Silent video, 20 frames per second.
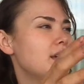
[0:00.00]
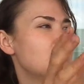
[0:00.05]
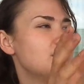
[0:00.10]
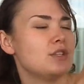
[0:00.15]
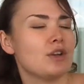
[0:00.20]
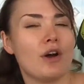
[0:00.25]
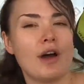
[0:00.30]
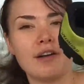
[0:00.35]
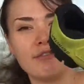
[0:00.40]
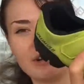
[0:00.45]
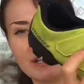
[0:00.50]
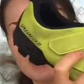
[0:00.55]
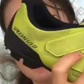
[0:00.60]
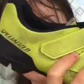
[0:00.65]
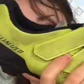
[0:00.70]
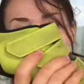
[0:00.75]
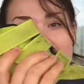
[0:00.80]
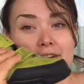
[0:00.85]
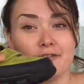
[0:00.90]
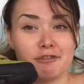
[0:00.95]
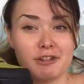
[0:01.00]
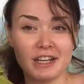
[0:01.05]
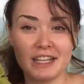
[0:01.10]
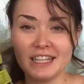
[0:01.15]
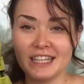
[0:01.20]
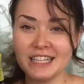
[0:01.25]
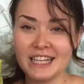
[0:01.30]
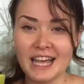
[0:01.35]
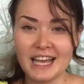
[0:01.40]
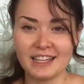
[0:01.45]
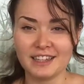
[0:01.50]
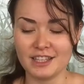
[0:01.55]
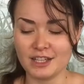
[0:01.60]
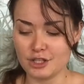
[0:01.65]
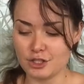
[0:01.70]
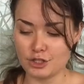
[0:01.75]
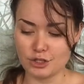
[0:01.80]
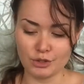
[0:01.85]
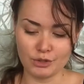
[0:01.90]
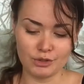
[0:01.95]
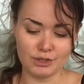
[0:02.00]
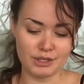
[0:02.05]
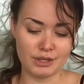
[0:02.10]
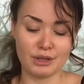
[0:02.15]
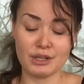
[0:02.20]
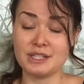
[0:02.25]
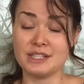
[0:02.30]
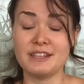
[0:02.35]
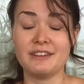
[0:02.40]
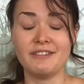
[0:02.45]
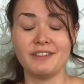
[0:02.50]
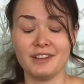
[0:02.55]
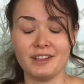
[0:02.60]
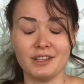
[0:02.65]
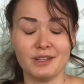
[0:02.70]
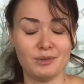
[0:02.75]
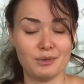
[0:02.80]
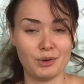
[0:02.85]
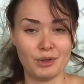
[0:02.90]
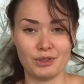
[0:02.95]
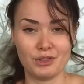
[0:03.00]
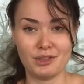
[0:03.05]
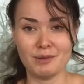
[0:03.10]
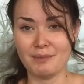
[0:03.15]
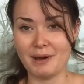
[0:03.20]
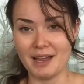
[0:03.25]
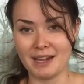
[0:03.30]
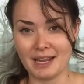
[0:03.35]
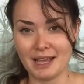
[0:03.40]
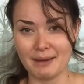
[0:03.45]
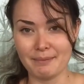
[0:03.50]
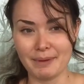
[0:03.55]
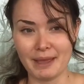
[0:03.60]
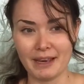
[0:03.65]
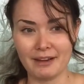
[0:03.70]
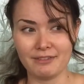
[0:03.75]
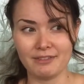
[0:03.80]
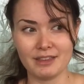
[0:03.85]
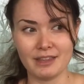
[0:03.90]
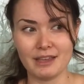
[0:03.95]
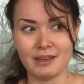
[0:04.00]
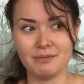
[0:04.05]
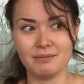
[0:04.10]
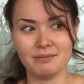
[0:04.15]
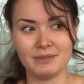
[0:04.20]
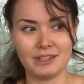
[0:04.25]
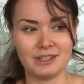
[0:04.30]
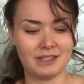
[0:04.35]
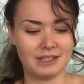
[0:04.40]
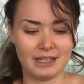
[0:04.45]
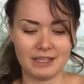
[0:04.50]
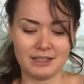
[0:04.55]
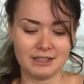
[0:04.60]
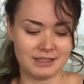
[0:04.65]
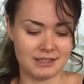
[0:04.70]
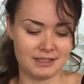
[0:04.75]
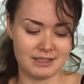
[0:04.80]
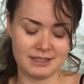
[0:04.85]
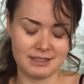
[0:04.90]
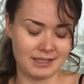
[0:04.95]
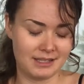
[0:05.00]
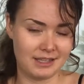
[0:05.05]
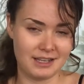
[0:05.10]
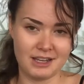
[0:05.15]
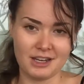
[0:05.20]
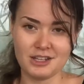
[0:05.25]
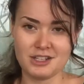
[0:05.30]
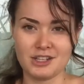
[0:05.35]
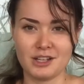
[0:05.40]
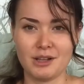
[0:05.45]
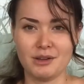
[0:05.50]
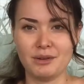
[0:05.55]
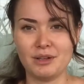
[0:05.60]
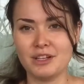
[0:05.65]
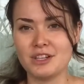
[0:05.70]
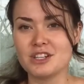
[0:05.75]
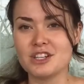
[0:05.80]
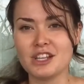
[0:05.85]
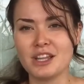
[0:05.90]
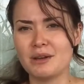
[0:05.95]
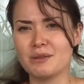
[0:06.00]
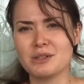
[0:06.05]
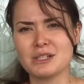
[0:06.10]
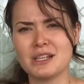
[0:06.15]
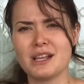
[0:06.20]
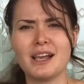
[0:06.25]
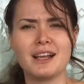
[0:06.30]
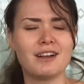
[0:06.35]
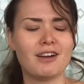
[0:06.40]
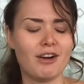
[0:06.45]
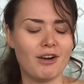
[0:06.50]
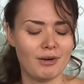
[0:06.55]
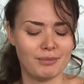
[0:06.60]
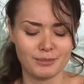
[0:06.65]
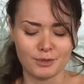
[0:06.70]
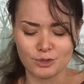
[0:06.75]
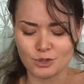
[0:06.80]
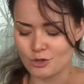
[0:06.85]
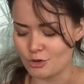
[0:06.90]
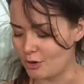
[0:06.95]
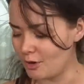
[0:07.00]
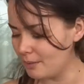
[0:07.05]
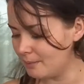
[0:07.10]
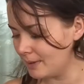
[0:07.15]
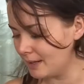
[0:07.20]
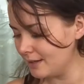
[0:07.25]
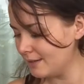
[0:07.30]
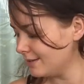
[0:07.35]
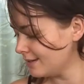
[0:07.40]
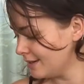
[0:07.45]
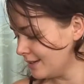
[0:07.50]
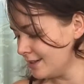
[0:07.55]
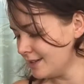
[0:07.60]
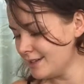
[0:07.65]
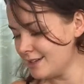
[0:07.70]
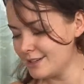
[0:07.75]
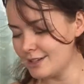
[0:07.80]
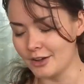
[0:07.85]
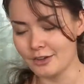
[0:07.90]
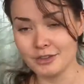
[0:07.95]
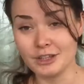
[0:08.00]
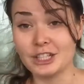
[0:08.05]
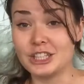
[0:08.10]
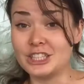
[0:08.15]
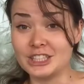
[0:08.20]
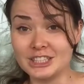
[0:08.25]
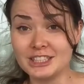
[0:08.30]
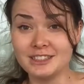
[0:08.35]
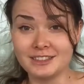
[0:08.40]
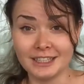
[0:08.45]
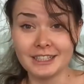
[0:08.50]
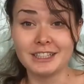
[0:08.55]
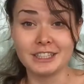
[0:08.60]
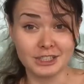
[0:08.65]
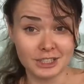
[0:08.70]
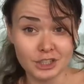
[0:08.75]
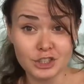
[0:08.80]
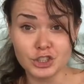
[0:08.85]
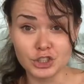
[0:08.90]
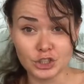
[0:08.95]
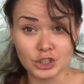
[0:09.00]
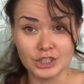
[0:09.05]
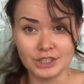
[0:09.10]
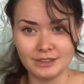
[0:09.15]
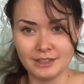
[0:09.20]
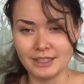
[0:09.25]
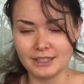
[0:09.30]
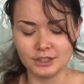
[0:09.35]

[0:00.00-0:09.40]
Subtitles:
So I really like these shoes. They're definitely worth the money I paid for them, because initially I was like, oh, I'm not sure, but no, they're good.